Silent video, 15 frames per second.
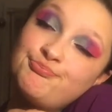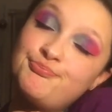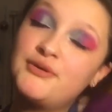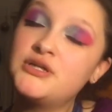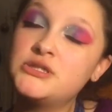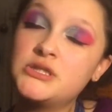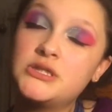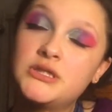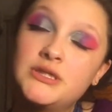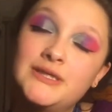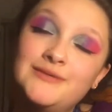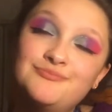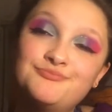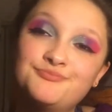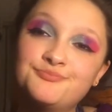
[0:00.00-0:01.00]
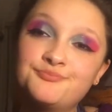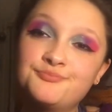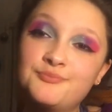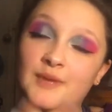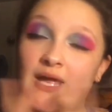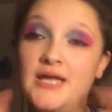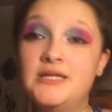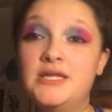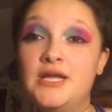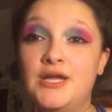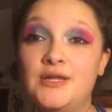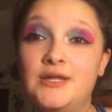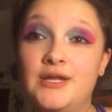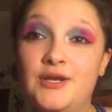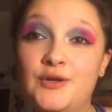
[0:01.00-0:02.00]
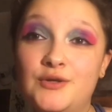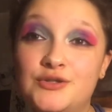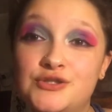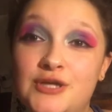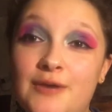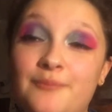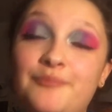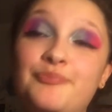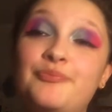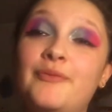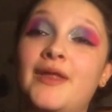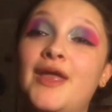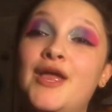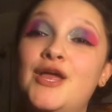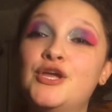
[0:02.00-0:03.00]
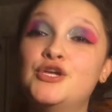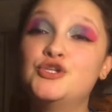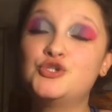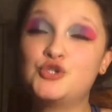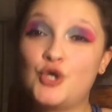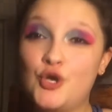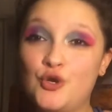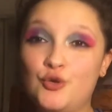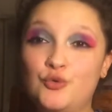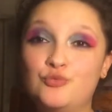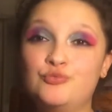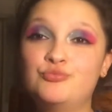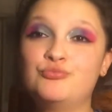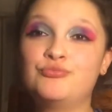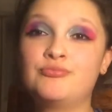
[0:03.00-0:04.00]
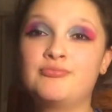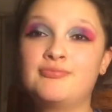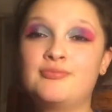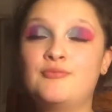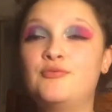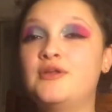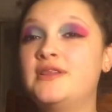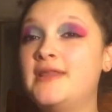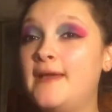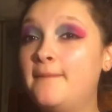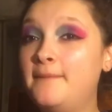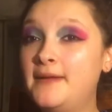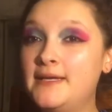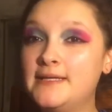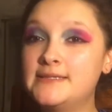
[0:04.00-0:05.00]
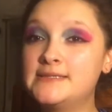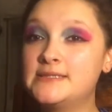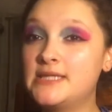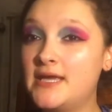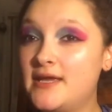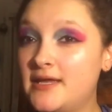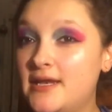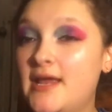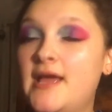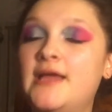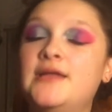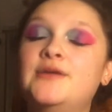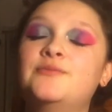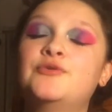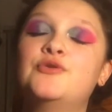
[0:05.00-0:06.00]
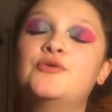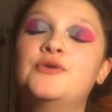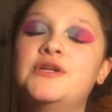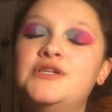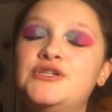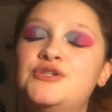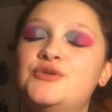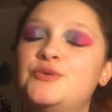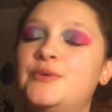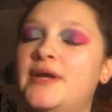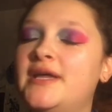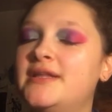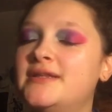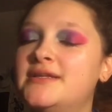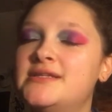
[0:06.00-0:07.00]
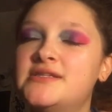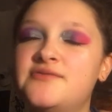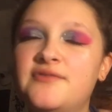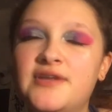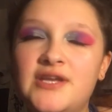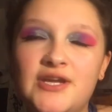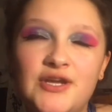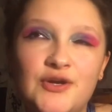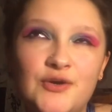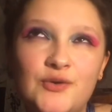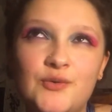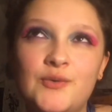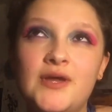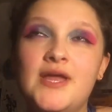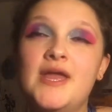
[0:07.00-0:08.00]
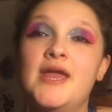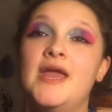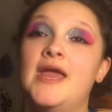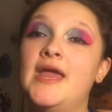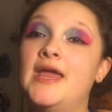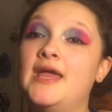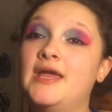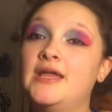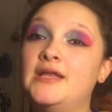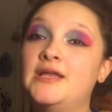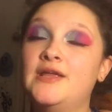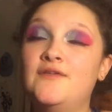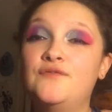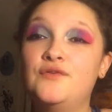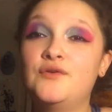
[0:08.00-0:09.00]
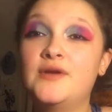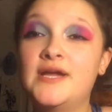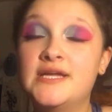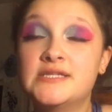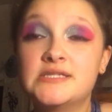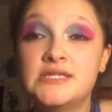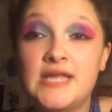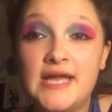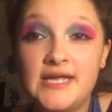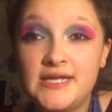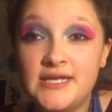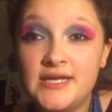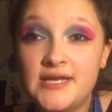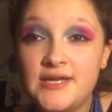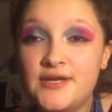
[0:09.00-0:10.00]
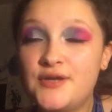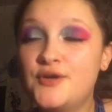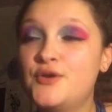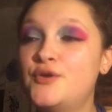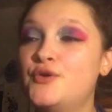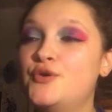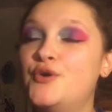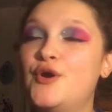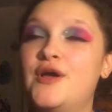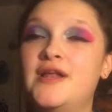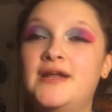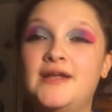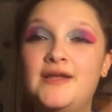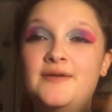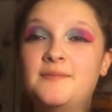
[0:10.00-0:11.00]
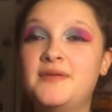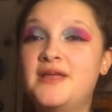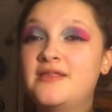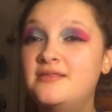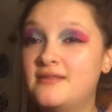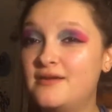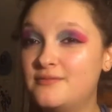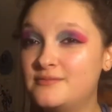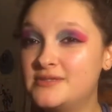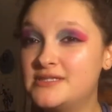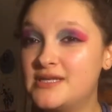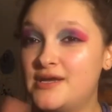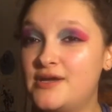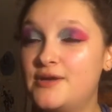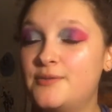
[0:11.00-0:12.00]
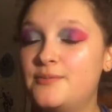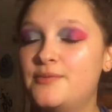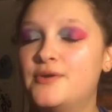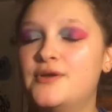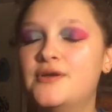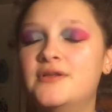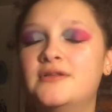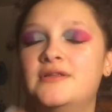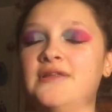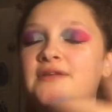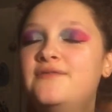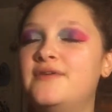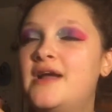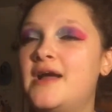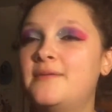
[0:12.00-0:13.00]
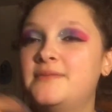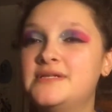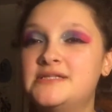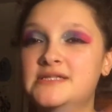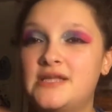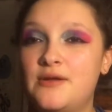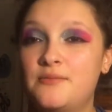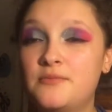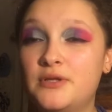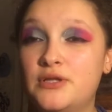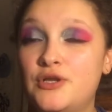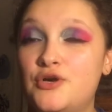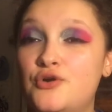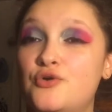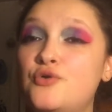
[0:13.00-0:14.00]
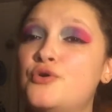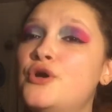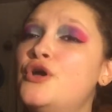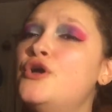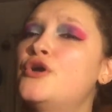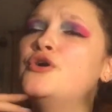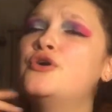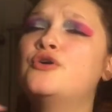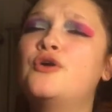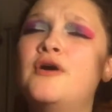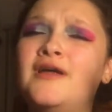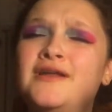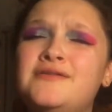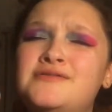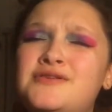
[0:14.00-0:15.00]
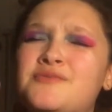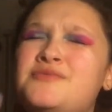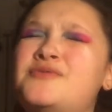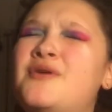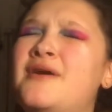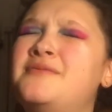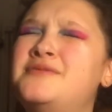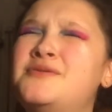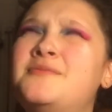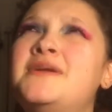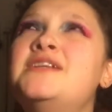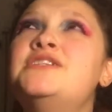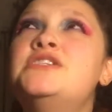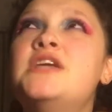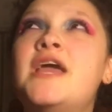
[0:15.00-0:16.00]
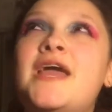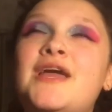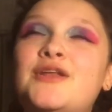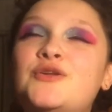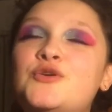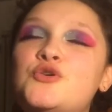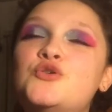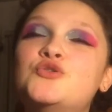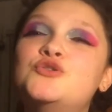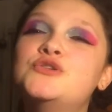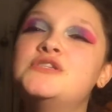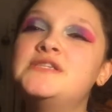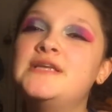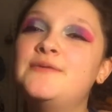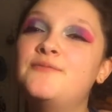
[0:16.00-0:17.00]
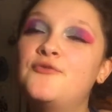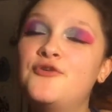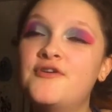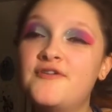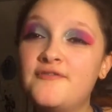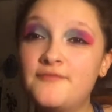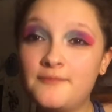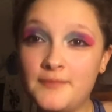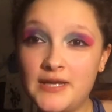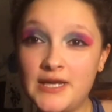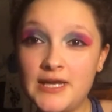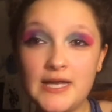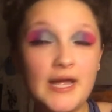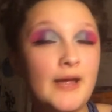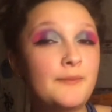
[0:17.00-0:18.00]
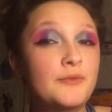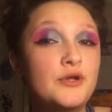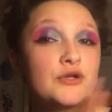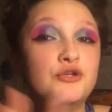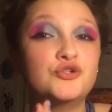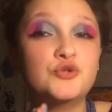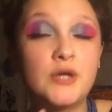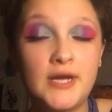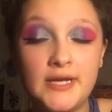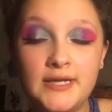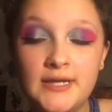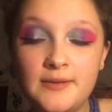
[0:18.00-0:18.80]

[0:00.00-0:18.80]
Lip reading: personally I think I did a good job. So with that being said, I am going to end this video. And if you guys like it, go ahead and give me a thumbs up. Leave comments down below. Go ahead and subscribe to my channel to see more of me. I'm going to try and